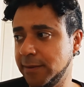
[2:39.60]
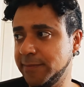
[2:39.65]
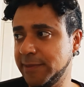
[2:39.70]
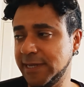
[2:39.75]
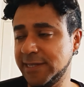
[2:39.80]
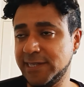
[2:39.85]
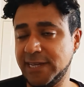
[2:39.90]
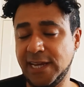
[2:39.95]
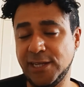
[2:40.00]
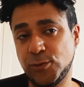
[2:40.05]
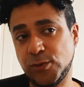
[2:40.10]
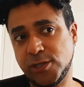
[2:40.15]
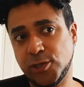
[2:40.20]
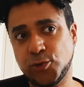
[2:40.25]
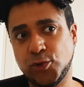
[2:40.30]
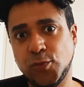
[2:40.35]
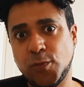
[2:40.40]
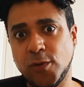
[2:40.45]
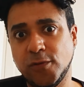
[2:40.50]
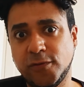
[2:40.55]
let's say it was a
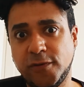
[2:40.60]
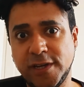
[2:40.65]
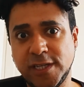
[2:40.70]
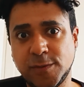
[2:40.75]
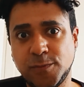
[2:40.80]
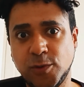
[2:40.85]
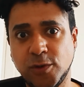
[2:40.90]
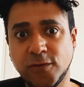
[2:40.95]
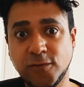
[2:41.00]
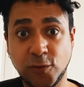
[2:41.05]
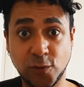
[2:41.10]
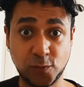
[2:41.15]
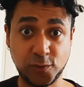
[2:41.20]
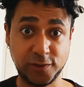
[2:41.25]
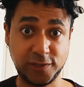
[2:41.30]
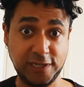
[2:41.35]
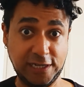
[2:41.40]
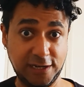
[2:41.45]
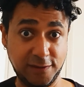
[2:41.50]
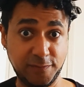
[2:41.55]
group on Facebook for
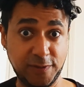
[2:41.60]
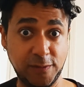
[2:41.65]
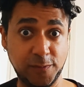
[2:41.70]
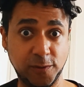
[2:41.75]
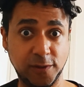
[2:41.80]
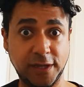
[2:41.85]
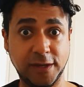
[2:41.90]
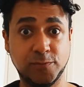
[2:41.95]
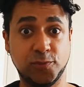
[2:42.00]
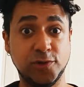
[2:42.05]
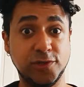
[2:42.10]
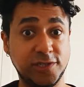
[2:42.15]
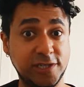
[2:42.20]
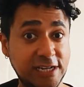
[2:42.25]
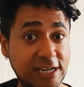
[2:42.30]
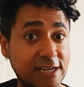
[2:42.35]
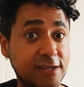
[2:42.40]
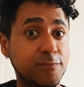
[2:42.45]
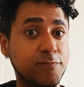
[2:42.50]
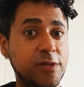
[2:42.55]
Brazilian people, like
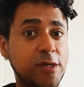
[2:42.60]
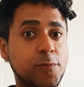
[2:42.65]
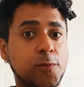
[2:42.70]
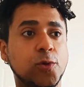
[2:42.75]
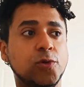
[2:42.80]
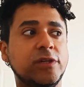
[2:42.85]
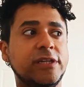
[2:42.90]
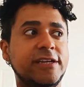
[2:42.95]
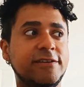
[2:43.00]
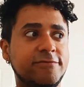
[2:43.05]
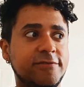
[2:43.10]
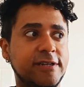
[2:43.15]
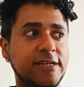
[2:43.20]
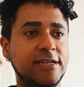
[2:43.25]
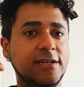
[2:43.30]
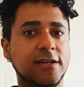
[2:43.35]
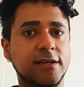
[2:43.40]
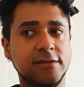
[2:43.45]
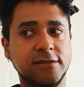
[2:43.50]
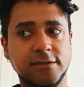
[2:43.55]
Brazilian people living
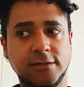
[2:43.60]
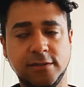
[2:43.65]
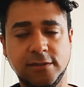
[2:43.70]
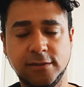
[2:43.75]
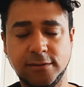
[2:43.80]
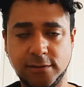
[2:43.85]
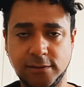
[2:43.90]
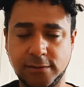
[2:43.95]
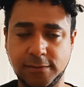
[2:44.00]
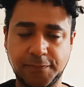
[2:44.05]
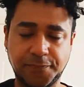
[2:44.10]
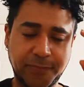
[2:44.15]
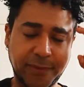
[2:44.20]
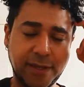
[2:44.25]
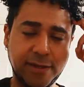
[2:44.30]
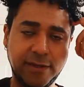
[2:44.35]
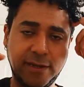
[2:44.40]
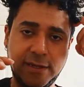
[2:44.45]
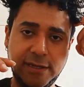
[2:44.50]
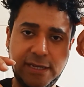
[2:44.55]
in London.
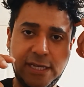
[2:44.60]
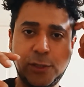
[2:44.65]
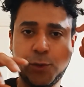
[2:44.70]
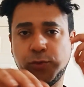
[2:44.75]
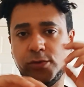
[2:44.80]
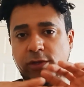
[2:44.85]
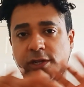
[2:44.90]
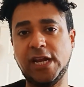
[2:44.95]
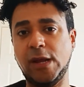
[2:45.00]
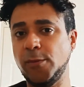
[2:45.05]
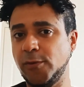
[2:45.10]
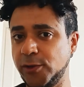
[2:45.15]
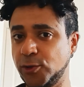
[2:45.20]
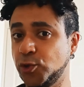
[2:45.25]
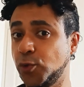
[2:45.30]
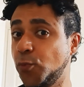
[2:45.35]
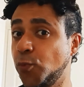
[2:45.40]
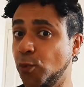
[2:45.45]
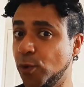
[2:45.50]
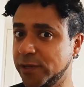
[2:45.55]
The name of the
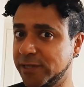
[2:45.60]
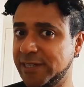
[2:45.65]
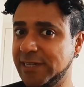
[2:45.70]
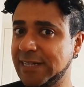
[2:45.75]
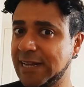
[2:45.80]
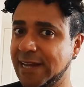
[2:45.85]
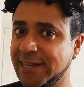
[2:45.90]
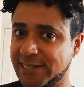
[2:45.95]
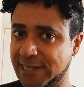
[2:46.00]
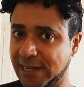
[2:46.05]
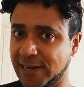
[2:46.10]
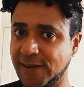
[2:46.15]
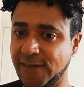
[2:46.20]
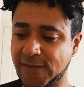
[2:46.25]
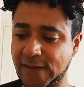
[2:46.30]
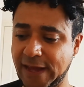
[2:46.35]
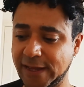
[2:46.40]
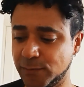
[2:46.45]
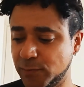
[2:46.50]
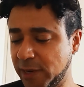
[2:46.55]
group wasn't exactly
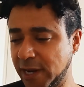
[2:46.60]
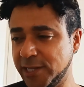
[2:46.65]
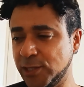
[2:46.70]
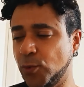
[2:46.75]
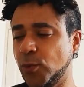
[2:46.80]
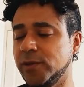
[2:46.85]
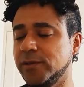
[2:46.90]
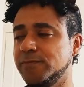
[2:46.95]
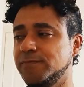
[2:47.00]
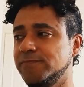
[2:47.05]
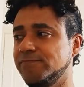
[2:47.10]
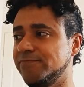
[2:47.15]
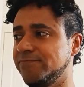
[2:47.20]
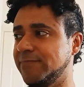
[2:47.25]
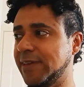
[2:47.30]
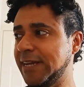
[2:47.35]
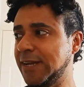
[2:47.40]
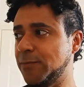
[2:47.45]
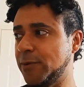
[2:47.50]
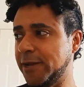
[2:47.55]
that, but I don't want
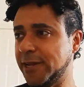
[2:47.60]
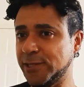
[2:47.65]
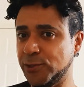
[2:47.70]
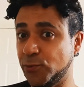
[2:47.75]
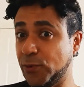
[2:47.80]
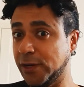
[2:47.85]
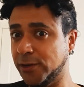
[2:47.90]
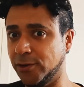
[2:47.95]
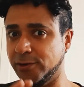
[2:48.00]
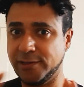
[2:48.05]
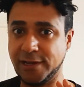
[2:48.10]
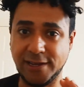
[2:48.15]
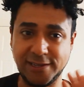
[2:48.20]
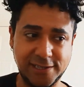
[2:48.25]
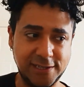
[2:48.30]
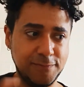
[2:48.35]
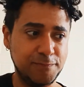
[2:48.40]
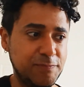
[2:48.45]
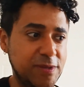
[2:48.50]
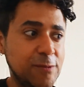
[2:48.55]
anybody to
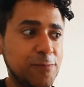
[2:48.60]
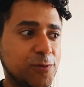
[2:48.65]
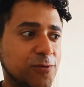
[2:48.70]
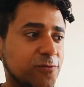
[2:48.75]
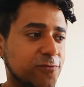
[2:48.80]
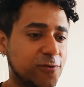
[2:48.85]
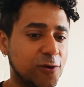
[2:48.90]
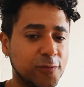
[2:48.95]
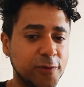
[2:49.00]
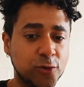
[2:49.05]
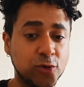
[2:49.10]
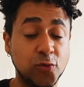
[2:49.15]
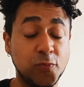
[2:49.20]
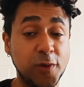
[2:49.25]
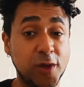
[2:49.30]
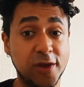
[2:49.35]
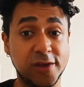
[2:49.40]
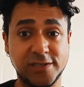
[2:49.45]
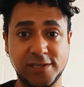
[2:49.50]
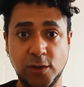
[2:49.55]
recognize the people from the group
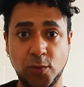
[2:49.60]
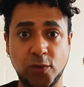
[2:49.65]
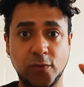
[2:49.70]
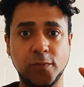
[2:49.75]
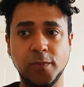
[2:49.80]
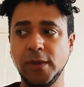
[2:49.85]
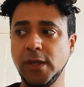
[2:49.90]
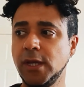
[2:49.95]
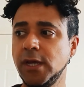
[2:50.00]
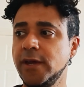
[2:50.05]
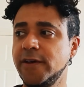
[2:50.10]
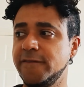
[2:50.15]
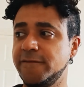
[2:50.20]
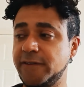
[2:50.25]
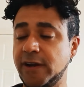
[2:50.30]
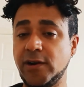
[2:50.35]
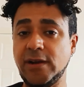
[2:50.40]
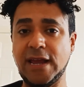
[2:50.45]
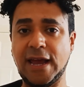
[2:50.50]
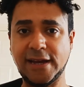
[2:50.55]
because they were
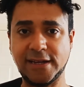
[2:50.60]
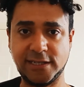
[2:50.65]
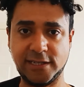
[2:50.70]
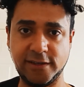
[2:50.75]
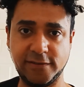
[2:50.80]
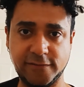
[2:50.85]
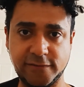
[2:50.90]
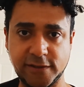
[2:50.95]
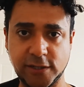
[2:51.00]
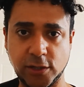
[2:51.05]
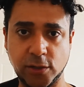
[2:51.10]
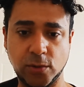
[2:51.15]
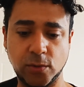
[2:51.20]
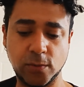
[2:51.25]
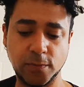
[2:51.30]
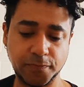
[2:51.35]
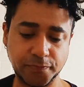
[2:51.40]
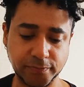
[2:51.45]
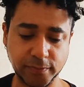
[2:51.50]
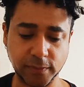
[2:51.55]
very active. So